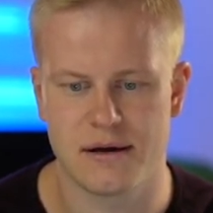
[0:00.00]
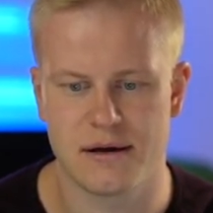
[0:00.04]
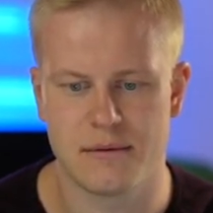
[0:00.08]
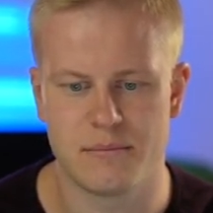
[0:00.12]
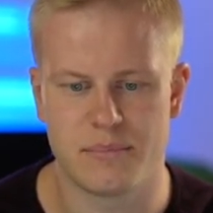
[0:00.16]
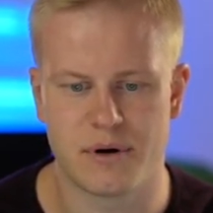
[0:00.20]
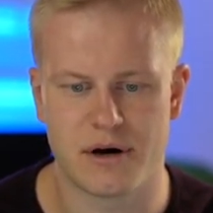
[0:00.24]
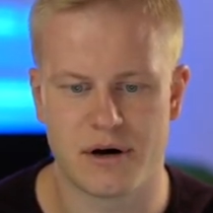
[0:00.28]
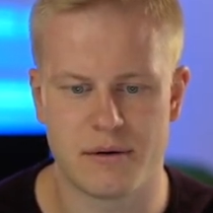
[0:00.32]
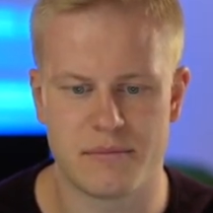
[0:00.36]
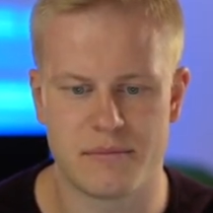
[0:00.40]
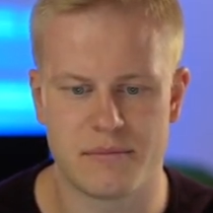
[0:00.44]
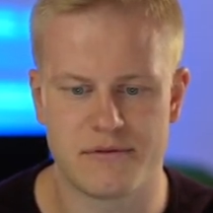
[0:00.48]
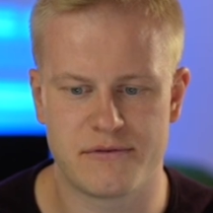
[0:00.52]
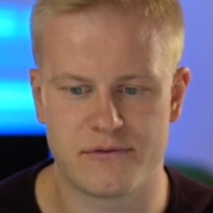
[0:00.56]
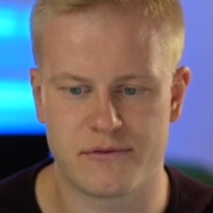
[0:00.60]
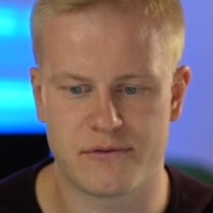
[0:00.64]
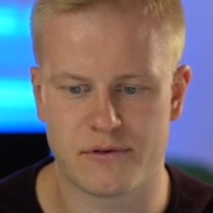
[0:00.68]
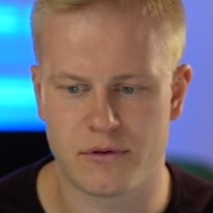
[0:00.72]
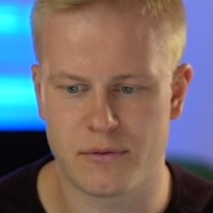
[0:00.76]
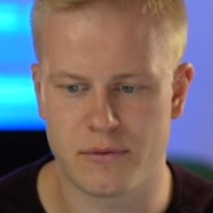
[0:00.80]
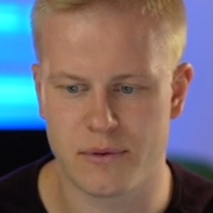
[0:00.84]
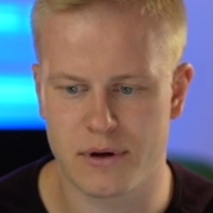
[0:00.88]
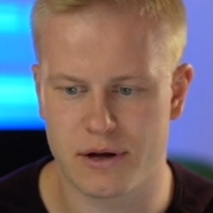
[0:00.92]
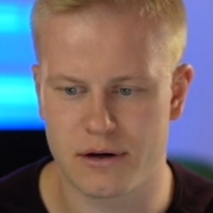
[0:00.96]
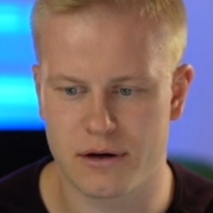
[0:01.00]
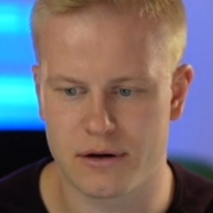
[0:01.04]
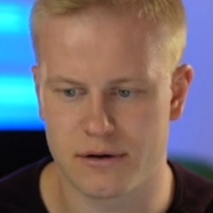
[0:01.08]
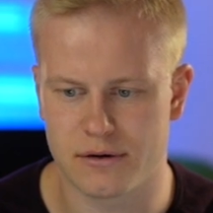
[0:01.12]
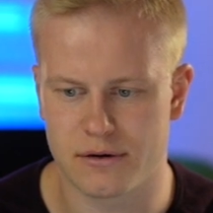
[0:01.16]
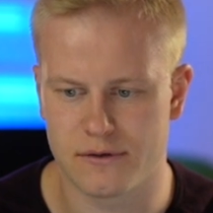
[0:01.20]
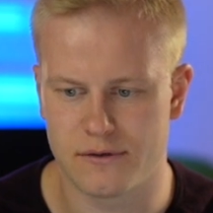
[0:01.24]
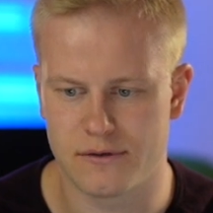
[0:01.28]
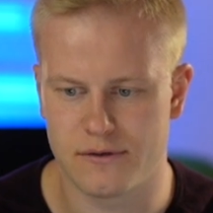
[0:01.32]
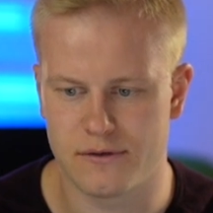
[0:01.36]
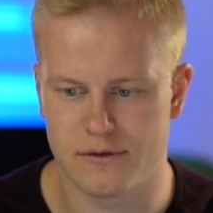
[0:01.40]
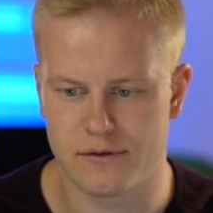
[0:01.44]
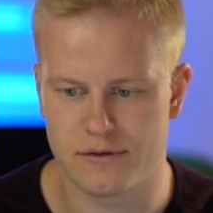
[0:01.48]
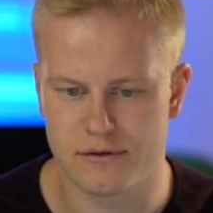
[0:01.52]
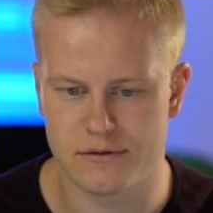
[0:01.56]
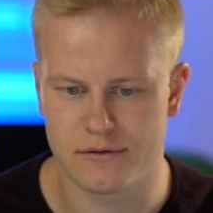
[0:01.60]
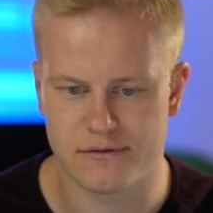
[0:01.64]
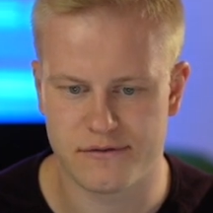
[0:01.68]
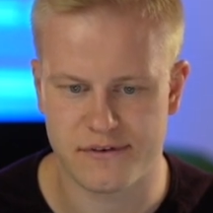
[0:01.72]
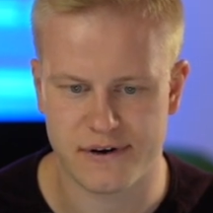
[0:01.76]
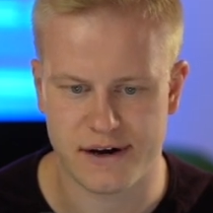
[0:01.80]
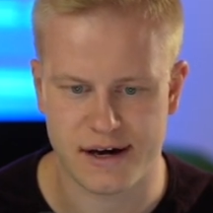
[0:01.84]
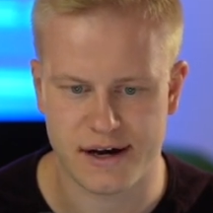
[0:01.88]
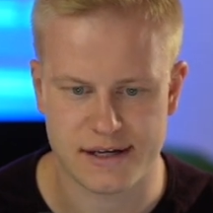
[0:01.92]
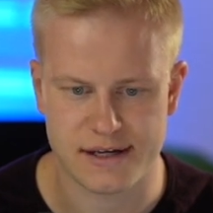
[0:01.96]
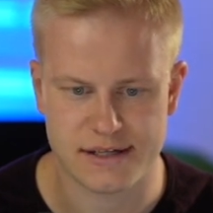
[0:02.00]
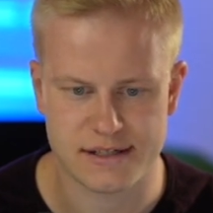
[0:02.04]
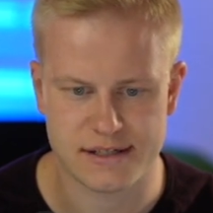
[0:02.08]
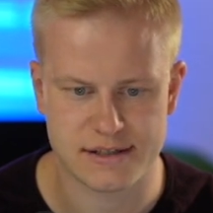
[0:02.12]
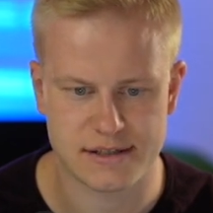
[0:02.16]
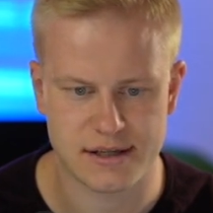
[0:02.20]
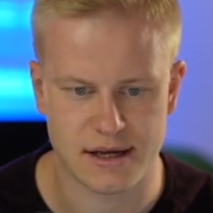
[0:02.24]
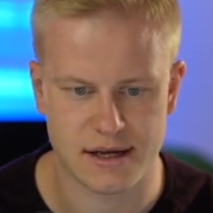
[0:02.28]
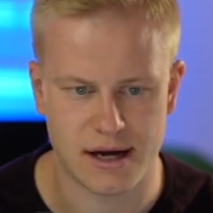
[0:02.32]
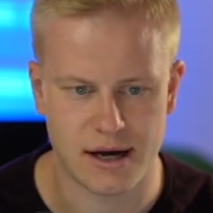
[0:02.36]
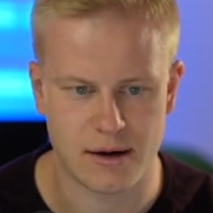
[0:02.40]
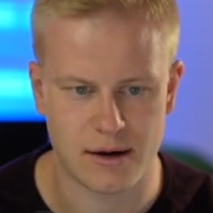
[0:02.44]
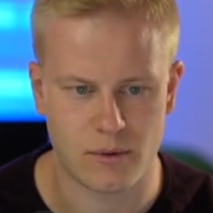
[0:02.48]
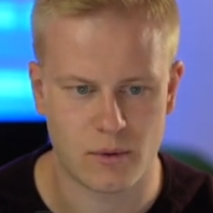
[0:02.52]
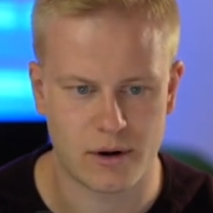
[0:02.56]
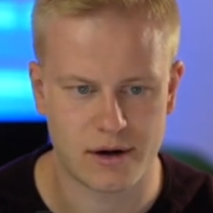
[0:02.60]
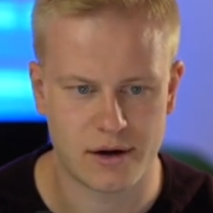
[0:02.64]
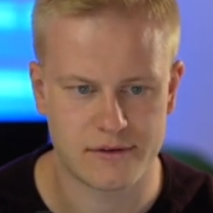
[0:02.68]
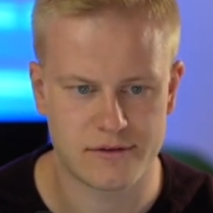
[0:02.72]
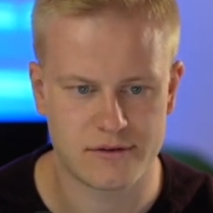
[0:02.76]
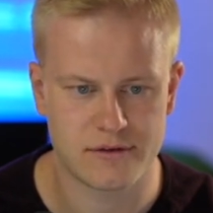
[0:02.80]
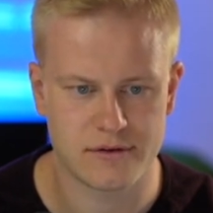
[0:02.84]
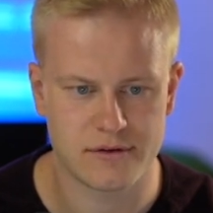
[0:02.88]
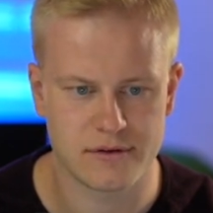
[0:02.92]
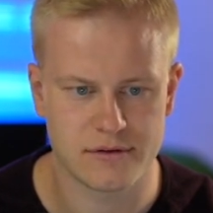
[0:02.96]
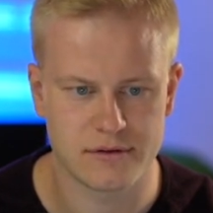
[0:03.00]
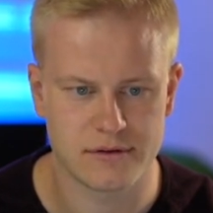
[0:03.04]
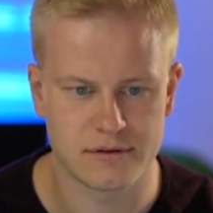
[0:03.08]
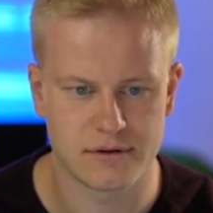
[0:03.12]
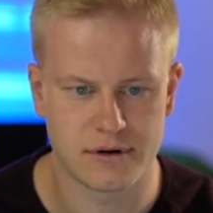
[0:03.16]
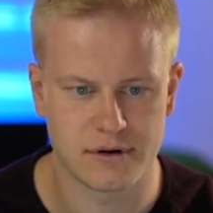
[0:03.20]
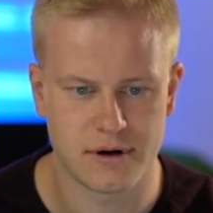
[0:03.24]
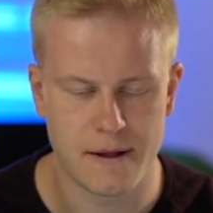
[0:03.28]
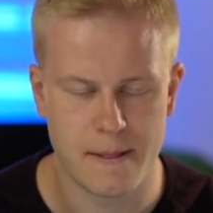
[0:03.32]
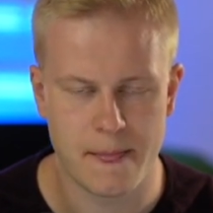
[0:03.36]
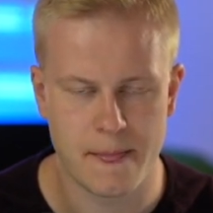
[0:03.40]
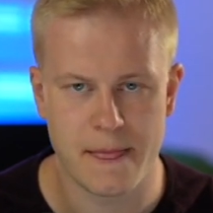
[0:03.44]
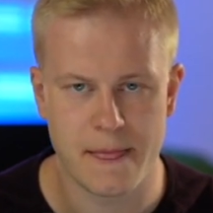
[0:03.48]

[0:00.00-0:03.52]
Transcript: But before we go too fast, I want to